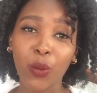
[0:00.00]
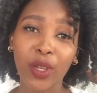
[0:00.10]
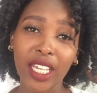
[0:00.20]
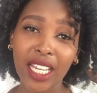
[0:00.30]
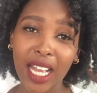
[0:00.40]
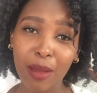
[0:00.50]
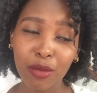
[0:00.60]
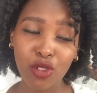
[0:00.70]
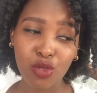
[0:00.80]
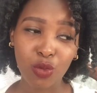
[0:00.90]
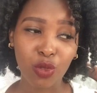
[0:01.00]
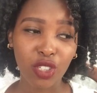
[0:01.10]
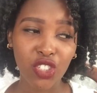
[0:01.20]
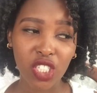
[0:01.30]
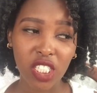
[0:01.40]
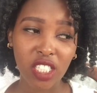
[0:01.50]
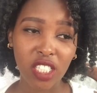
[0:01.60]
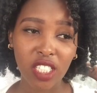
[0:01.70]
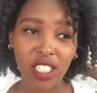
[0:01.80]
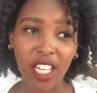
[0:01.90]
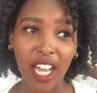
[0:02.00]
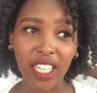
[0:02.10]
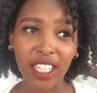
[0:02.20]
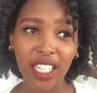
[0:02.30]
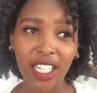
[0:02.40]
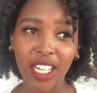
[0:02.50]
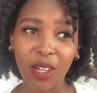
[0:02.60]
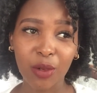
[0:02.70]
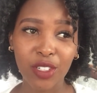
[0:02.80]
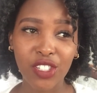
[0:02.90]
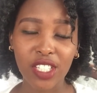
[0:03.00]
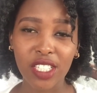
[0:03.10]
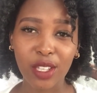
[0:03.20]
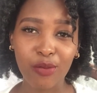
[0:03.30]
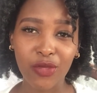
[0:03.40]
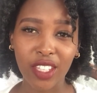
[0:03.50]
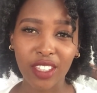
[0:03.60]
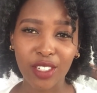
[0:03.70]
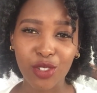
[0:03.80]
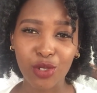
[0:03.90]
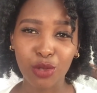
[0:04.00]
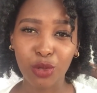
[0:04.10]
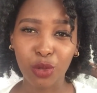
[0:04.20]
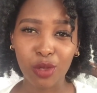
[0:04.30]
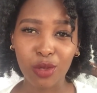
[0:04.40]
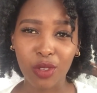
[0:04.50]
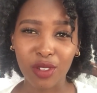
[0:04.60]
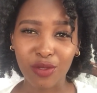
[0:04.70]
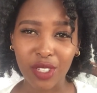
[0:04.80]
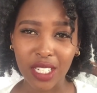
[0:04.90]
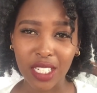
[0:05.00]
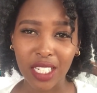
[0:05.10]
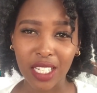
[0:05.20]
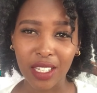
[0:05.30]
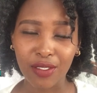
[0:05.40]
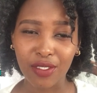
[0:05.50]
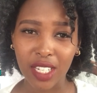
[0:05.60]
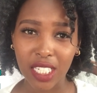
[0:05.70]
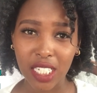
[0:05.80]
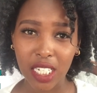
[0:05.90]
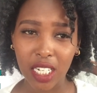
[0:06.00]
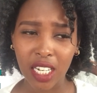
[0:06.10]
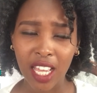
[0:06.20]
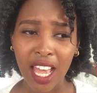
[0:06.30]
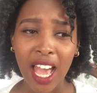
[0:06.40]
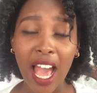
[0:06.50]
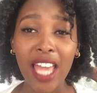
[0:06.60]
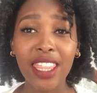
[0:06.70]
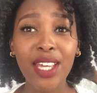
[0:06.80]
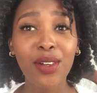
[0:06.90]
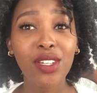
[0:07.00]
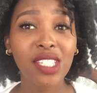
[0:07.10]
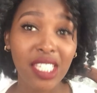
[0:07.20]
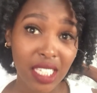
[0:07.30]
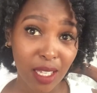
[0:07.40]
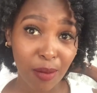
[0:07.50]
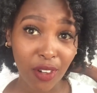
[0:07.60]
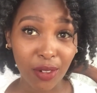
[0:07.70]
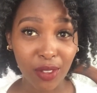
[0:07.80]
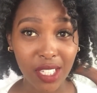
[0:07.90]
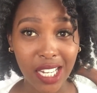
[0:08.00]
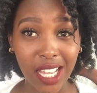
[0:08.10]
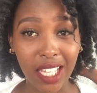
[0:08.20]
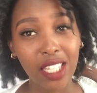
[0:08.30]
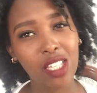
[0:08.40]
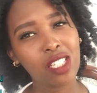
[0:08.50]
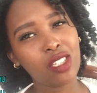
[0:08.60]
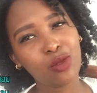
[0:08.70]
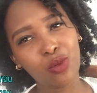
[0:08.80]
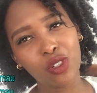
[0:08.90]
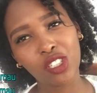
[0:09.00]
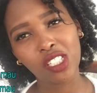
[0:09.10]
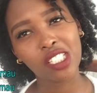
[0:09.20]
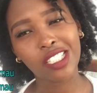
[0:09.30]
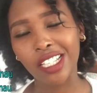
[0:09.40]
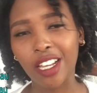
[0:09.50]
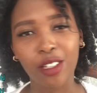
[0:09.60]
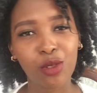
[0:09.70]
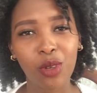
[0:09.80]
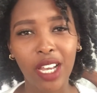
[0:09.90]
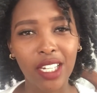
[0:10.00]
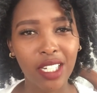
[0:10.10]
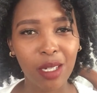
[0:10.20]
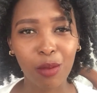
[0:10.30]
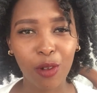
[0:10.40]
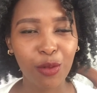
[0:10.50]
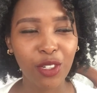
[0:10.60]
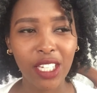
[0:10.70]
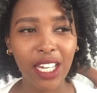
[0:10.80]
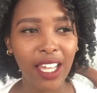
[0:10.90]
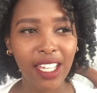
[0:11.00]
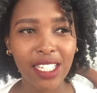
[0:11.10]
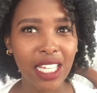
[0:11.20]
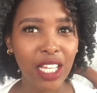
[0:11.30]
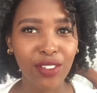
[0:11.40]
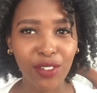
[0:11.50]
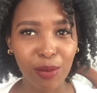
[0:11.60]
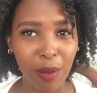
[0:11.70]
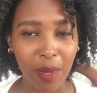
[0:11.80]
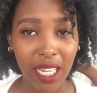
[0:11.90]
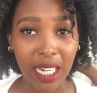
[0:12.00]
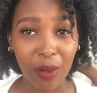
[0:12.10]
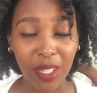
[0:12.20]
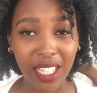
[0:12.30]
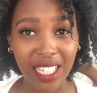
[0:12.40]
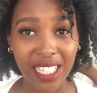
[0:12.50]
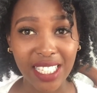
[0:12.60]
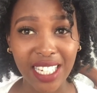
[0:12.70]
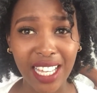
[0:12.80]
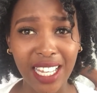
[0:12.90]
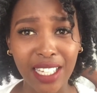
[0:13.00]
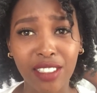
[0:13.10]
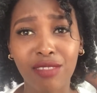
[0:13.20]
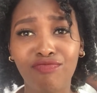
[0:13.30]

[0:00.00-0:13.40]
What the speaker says: When it comes to watches, I think a watch is something that you should also invest in. I think when you see someone with like this watch is 200 bob, you can like tell from a mile away that's like a